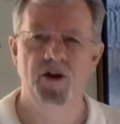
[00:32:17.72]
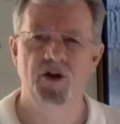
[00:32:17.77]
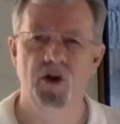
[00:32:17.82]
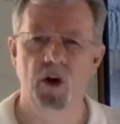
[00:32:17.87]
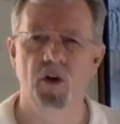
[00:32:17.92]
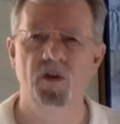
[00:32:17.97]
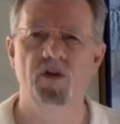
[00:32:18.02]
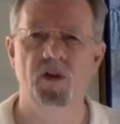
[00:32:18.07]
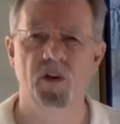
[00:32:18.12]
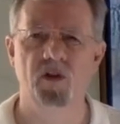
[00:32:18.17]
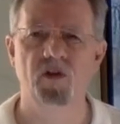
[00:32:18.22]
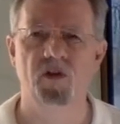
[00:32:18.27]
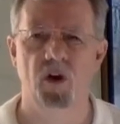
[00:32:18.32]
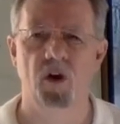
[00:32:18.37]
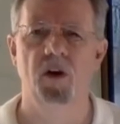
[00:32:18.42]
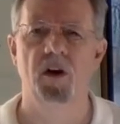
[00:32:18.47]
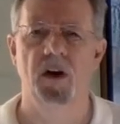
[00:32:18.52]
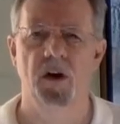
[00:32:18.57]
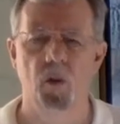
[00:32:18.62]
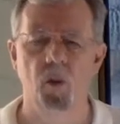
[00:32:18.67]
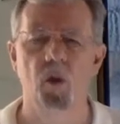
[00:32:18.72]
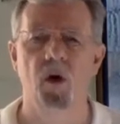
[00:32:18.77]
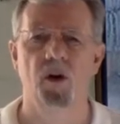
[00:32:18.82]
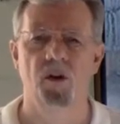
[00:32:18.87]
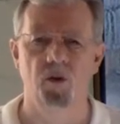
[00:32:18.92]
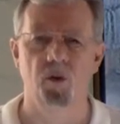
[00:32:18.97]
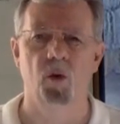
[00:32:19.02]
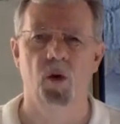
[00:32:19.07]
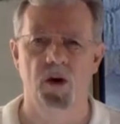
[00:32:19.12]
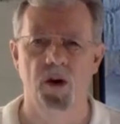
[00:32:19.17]
Joseph certainly
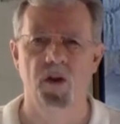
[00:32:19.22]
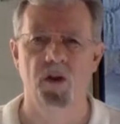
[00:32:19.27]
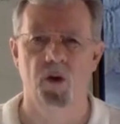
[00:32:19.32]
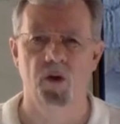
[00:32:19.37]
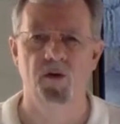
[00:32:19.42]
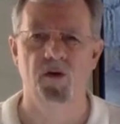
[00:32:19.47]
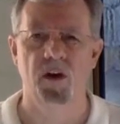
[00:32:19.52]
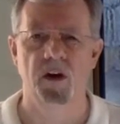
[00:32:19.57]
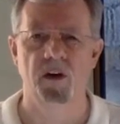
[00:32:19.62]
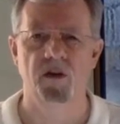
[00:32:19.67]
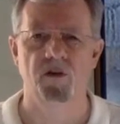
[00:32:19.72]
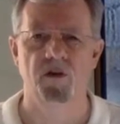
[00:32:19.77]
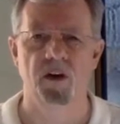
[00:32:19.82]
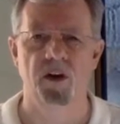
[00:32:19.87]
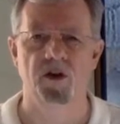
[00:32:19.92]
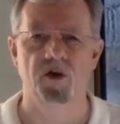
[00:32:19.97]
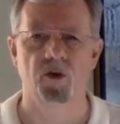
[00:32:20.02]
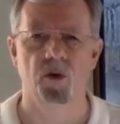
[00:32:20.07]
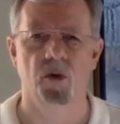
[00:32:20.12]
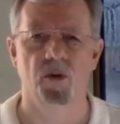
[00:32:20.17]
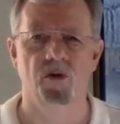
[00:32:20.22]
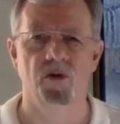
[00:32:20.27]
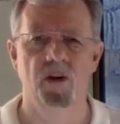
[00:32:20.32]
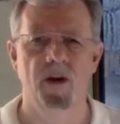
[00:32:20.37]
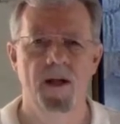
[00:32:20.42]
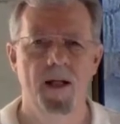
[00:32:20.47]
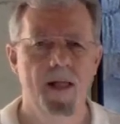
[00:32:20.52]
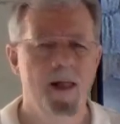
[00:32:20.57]
was one of those individuals.